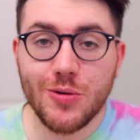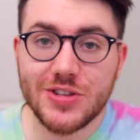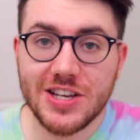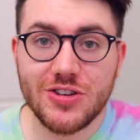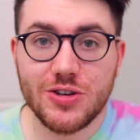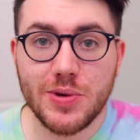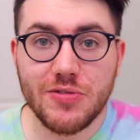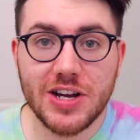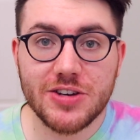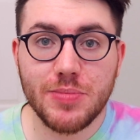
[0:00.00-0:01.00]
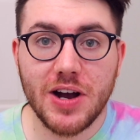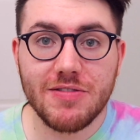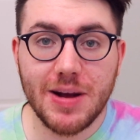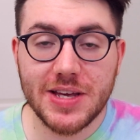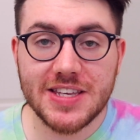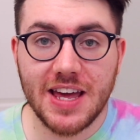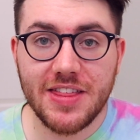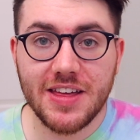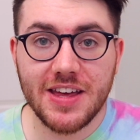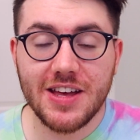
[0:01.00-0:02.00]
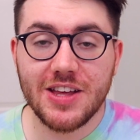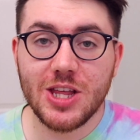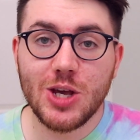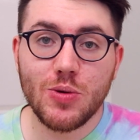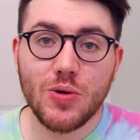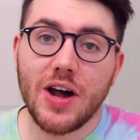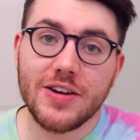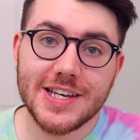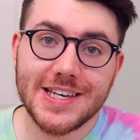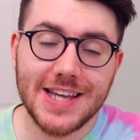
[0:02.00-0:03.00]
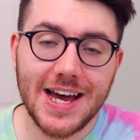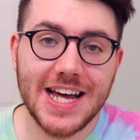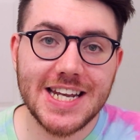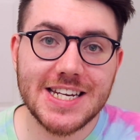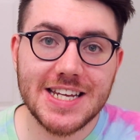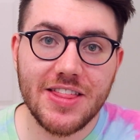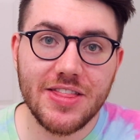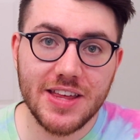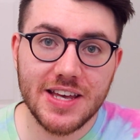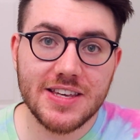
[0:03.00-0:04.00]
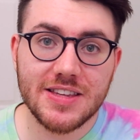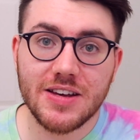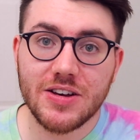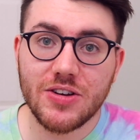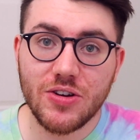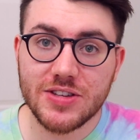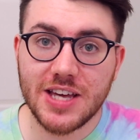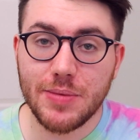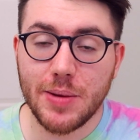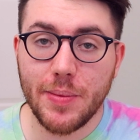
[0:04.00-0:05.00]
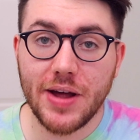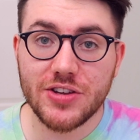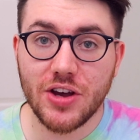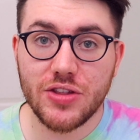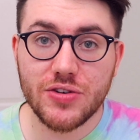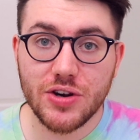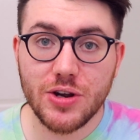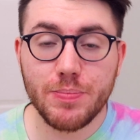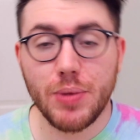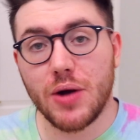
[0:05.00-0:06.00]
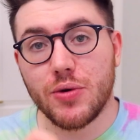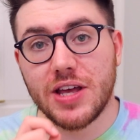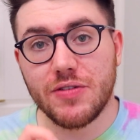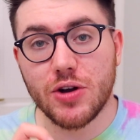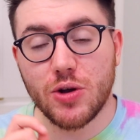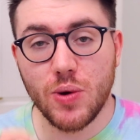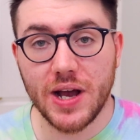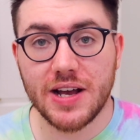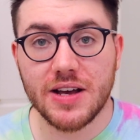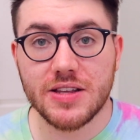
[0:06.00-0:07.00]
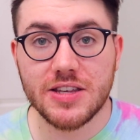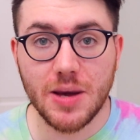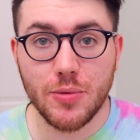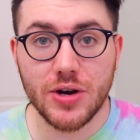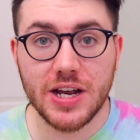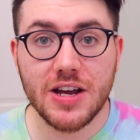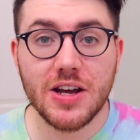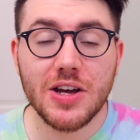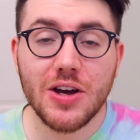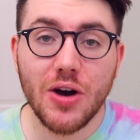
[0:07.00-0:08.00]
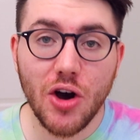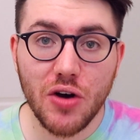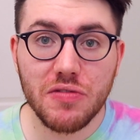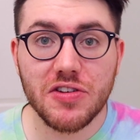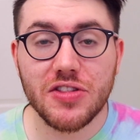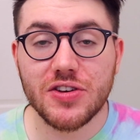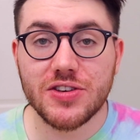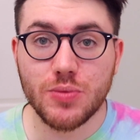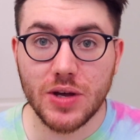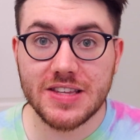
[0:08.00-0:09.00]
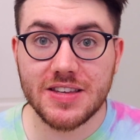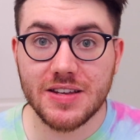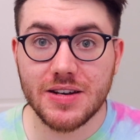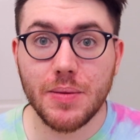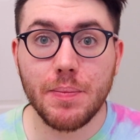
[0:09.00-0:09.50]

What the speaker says: I Will Teach You to Be Rich by Ramit Sethi, you will understand this concept that I'm about to go through, but I will give you a quick summary of the Swensen